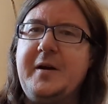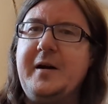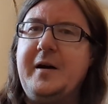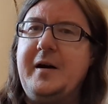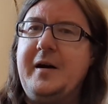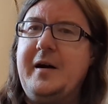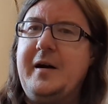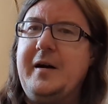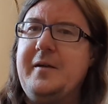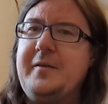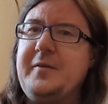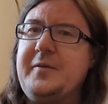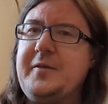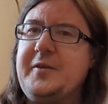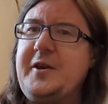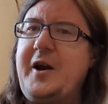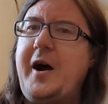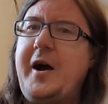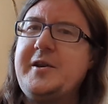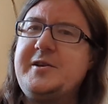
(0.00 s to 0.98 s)

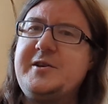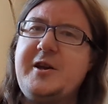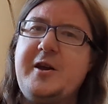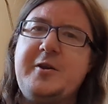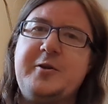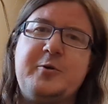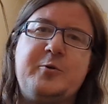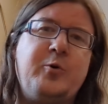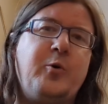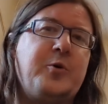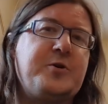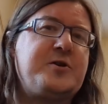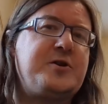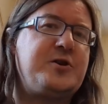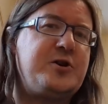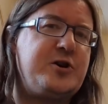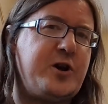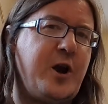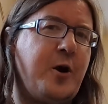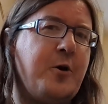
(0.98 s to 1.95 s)
the idea that
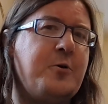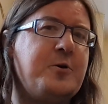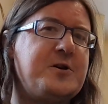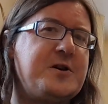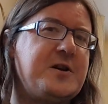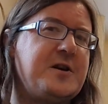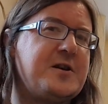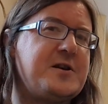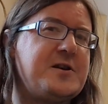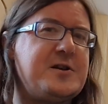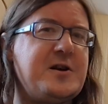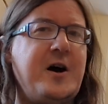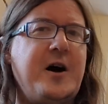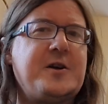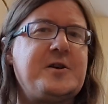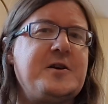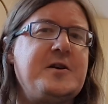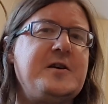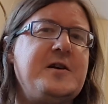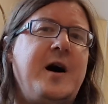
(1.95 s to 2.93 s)
God's chosen a
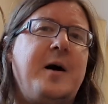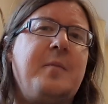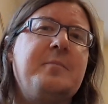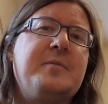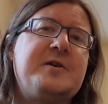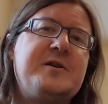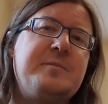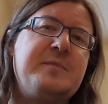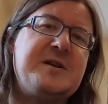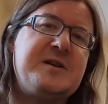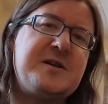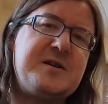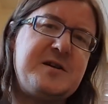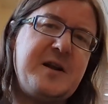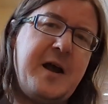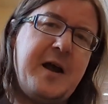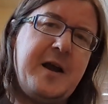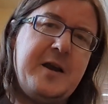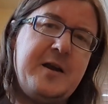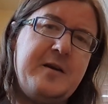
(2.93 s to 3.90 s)
certain number to be
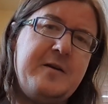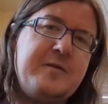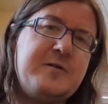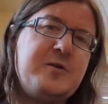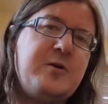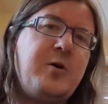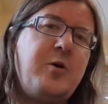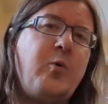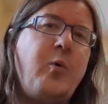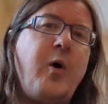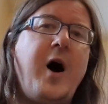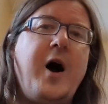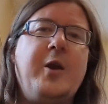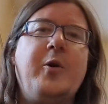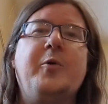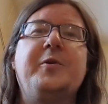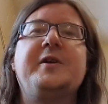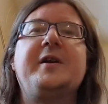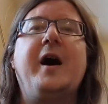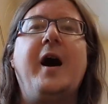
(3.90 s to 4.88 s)
saved,
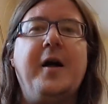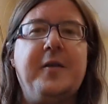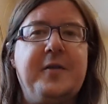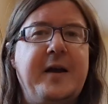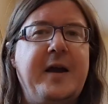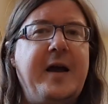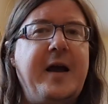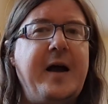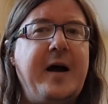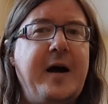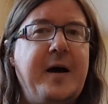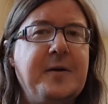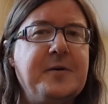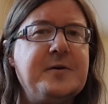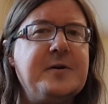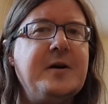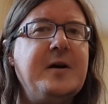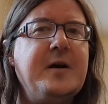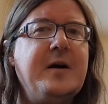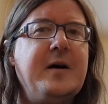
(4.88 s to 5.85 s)
while on the other
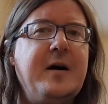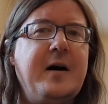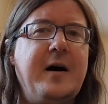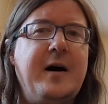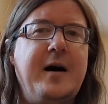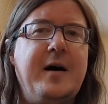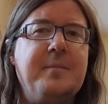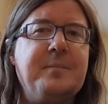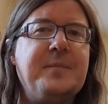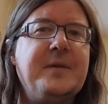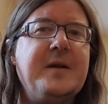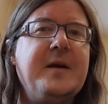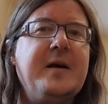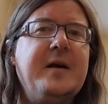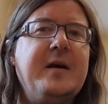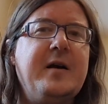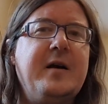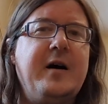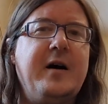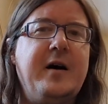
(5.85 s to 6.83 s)
hand,
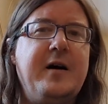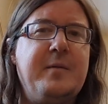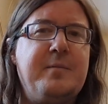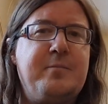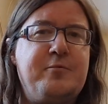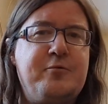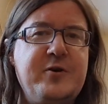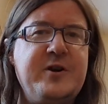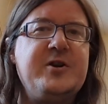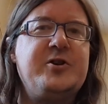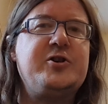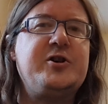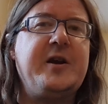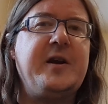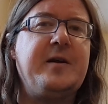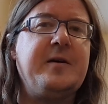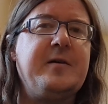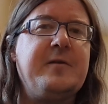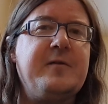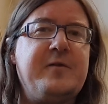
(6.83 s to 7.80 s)

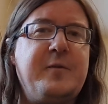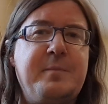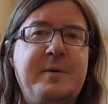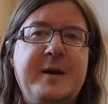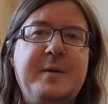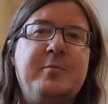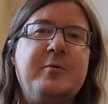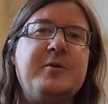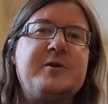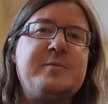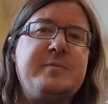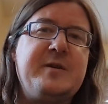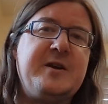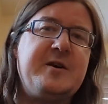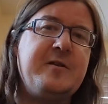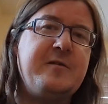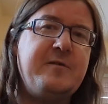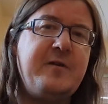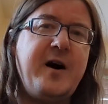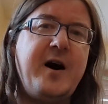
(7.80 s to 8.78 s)
preaching for people to
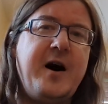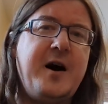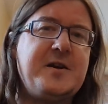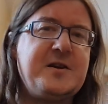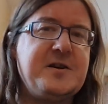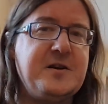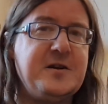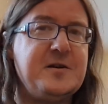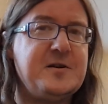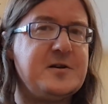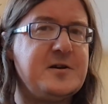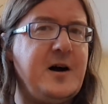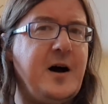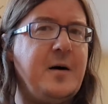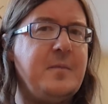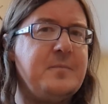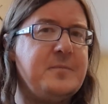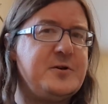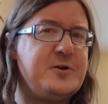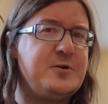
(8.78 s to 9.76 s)
be converted and to
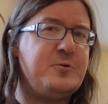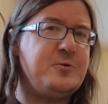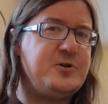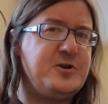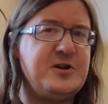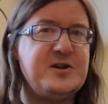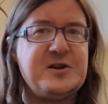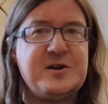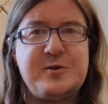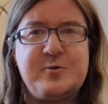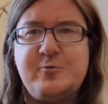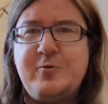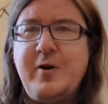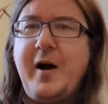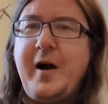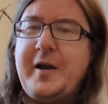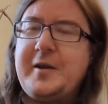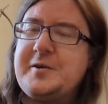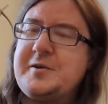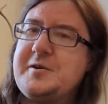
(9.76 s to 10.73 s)
come to Jesus
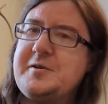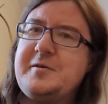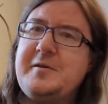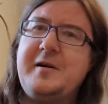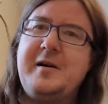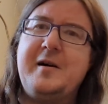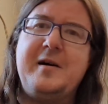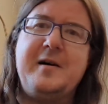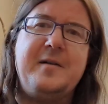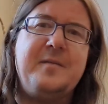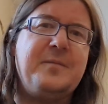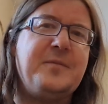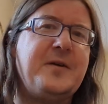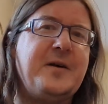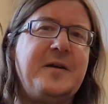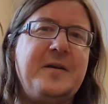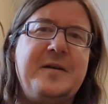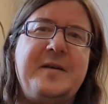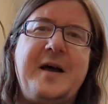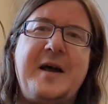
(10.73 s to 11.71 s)
Christ.
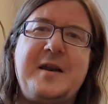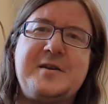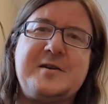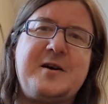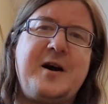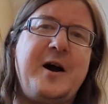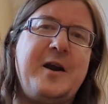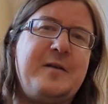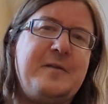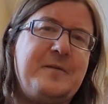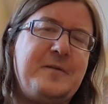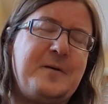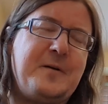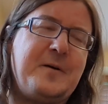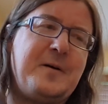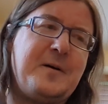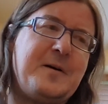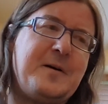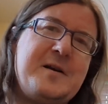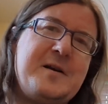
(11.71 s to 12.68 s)
And that's kind of
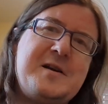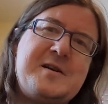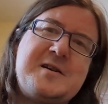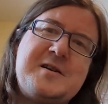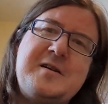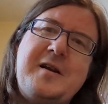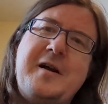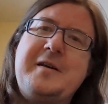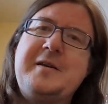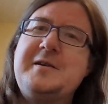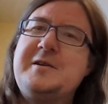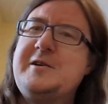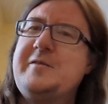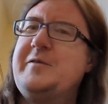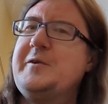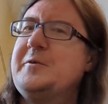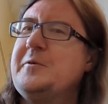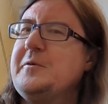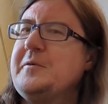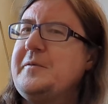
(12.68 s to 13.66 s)
a slightly
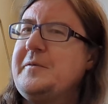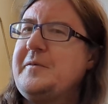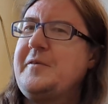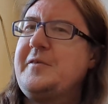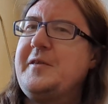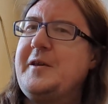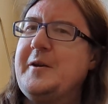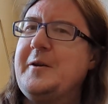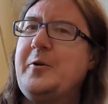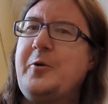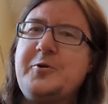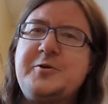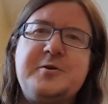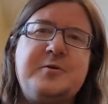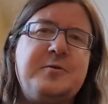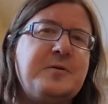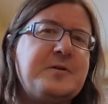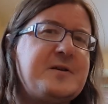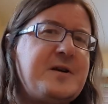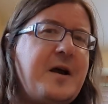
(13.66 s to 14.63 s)
difficult
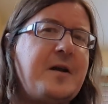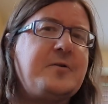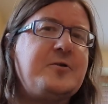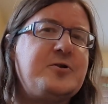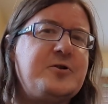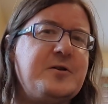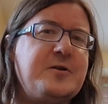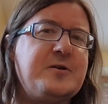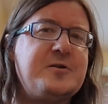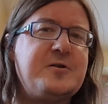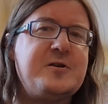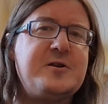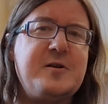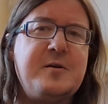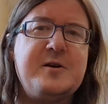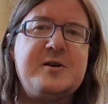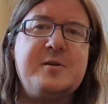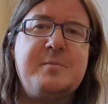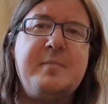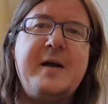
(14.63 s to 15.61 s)
theological tension
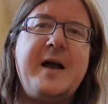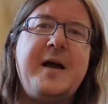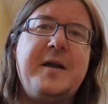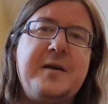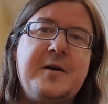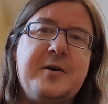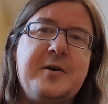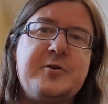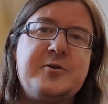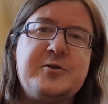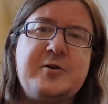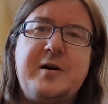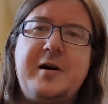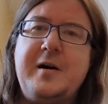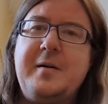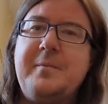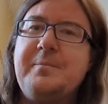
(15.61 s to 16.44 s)
to manage.